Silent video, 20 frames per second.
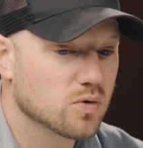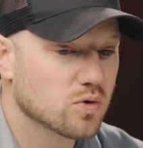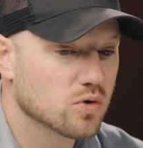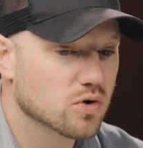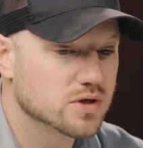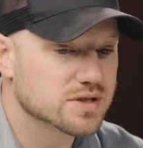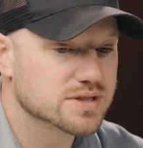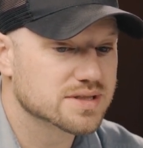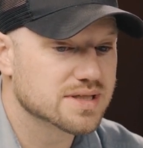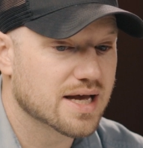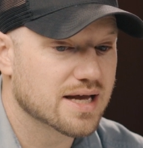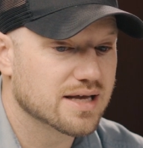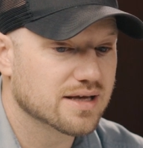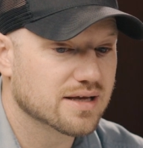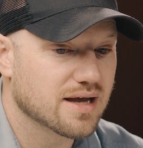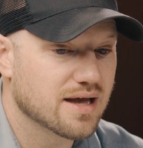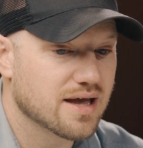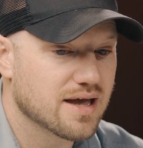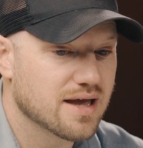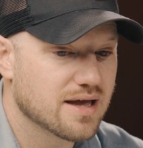looks
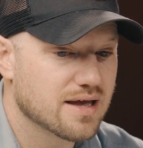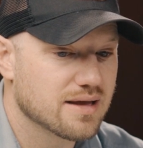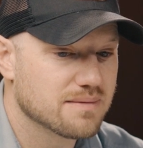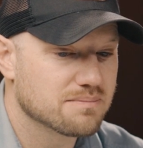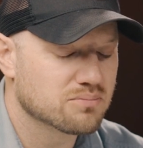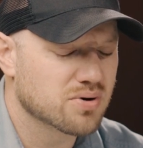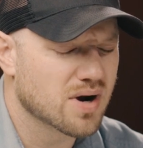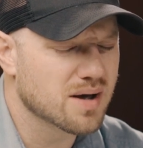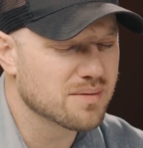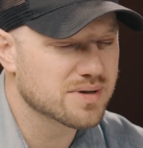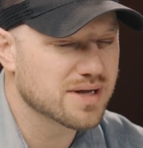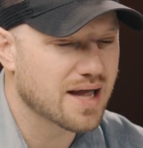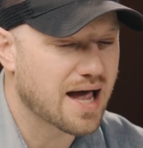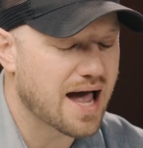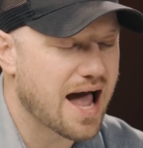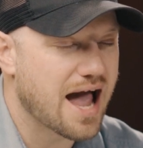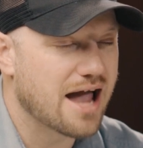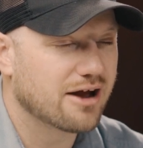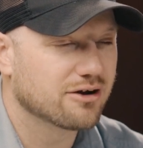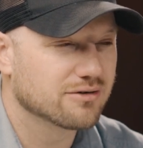like a probably
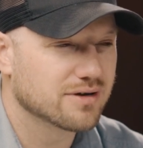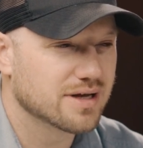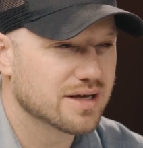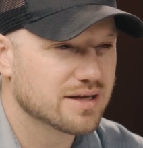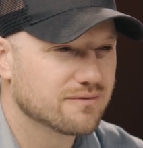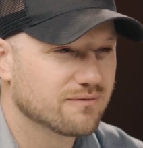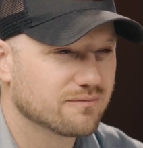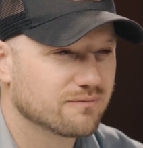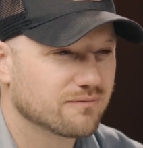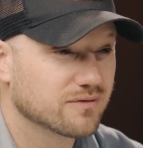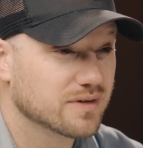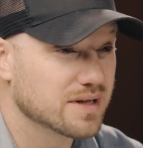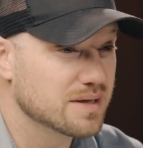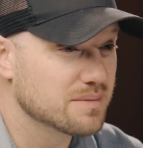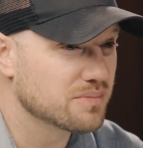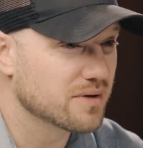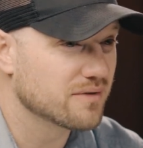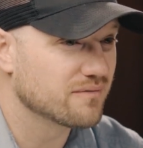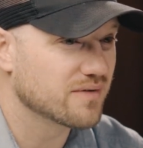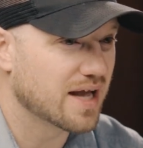higher end
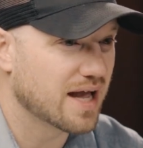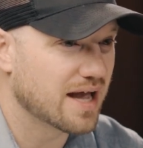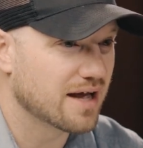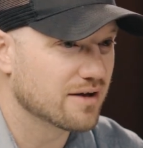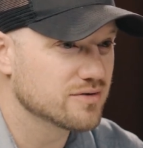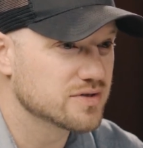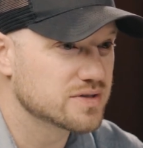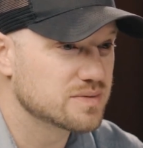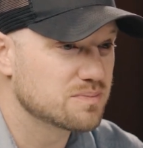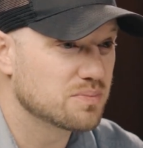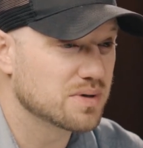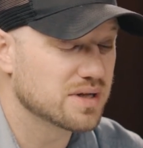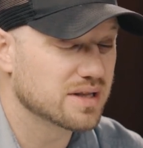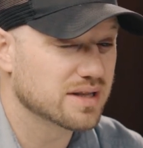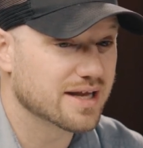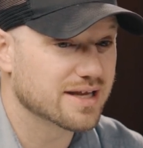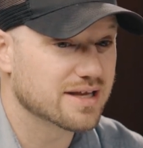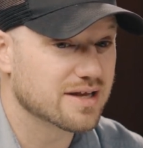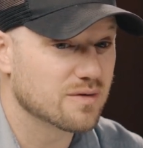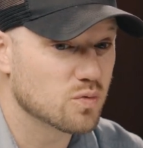flip of a house. That's but
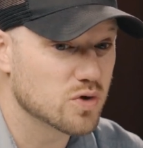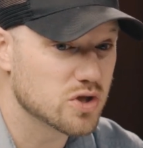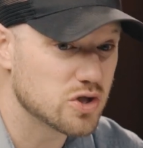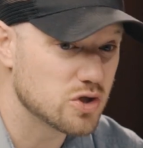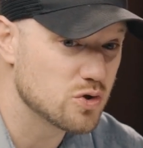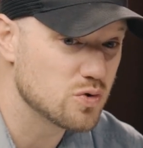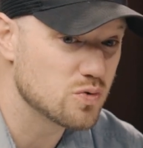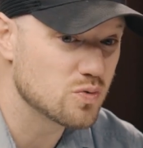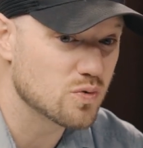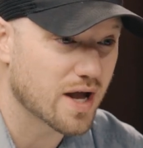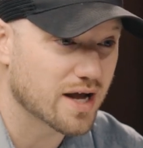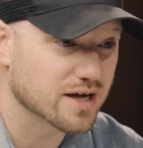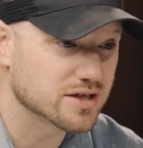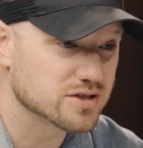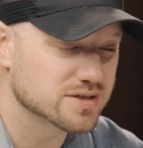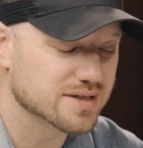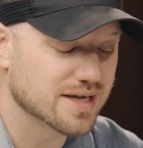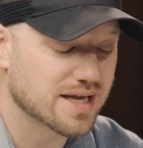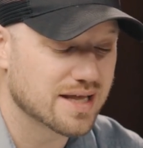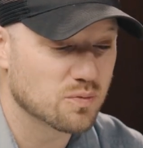right. Like when you
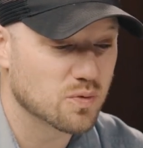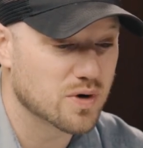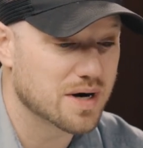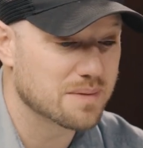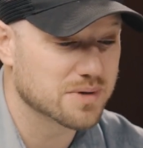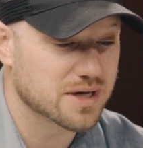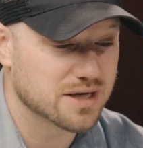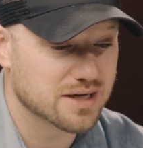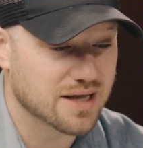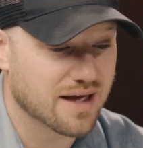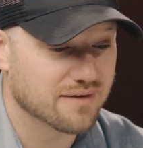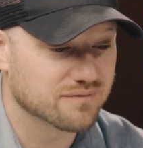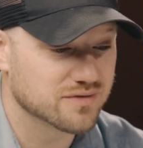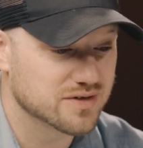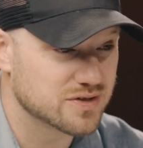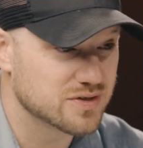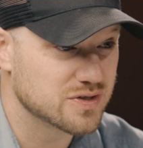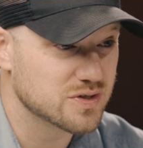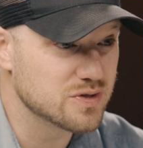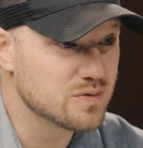actually, and what I'm going to have to
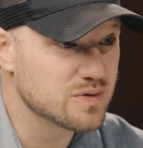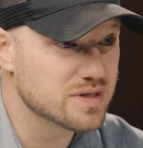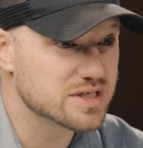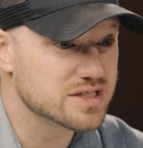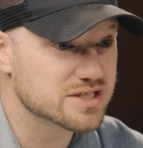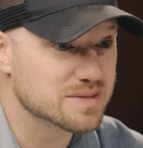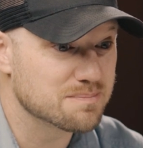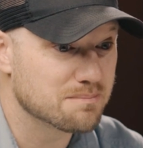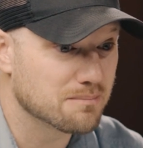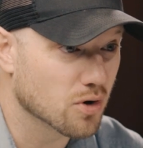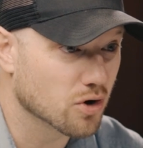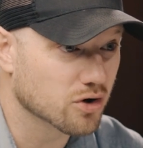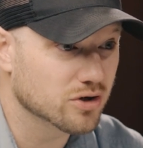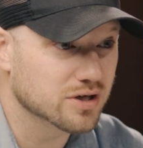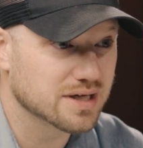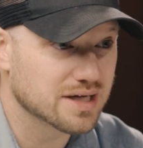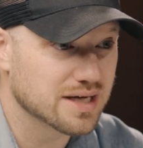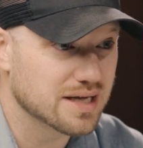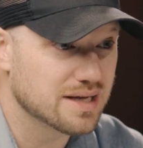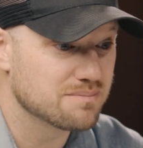do is
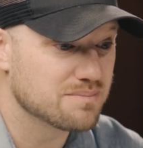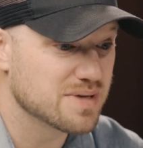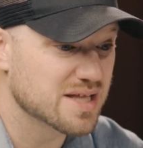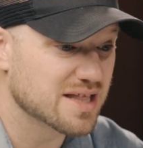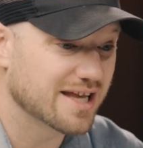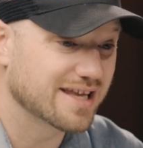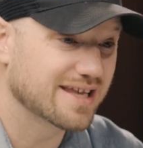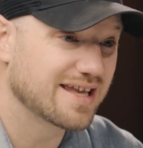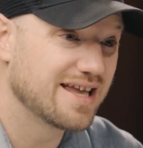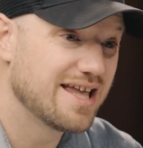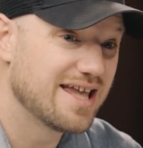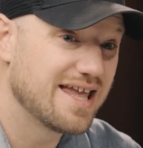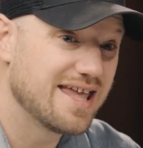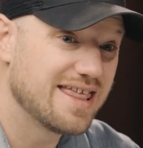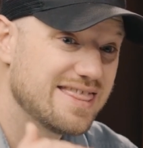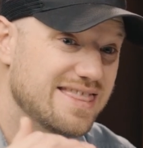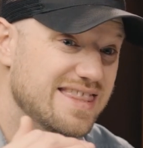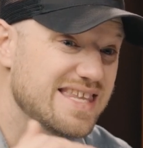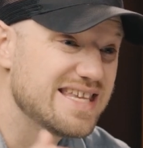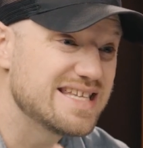market it and be like,
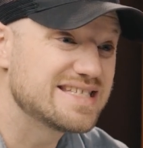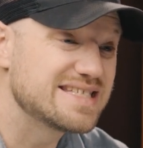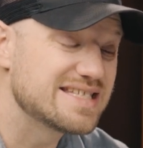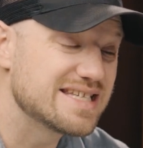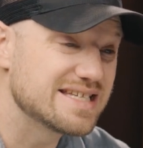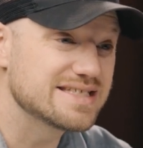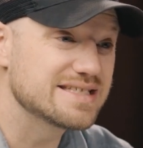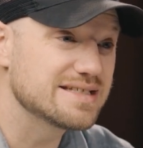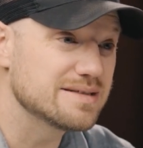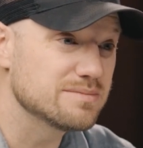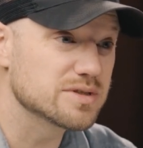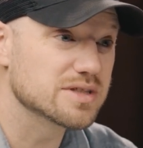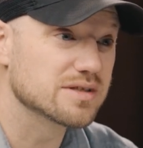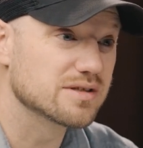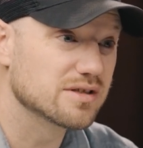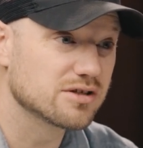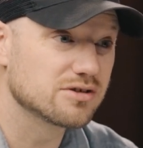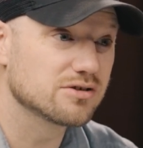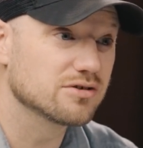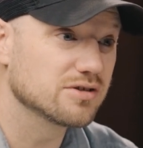these systems
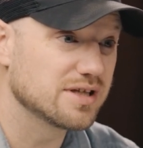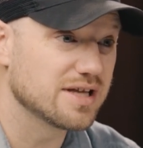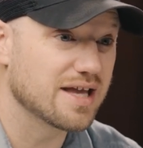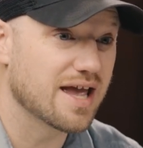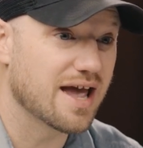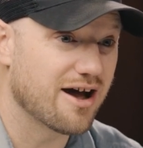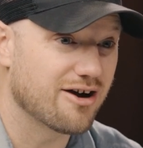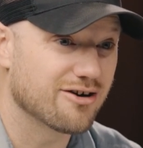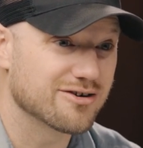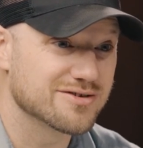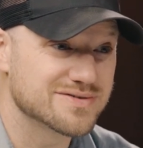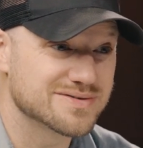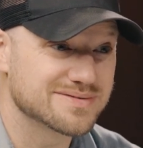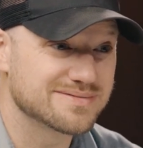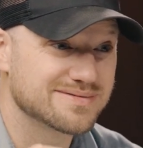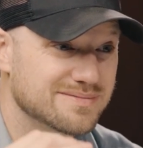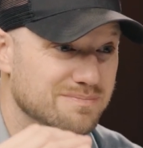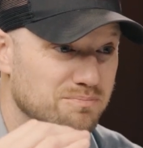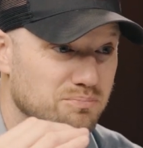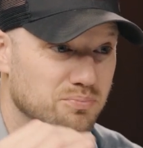literally are
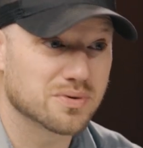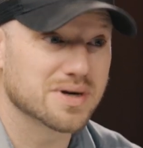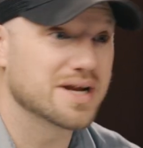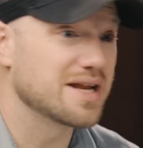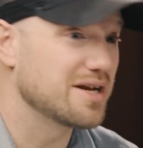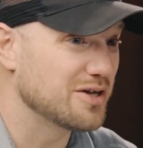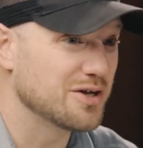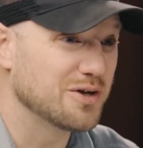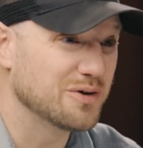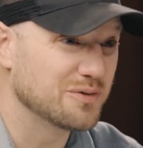brand new.